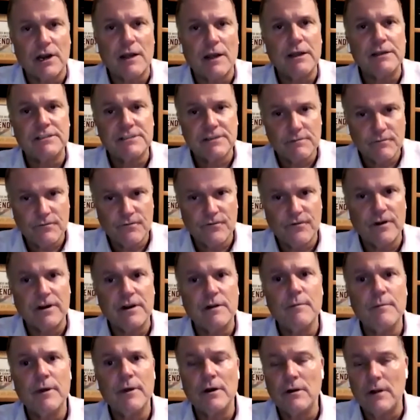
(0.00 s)
I made some
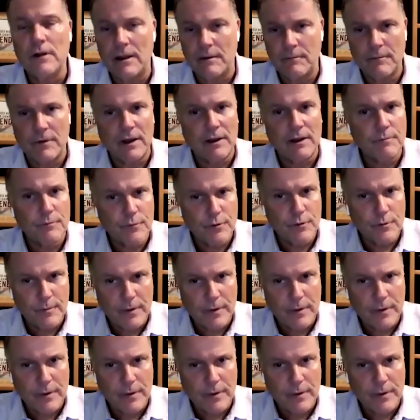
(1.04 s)
fundamental, I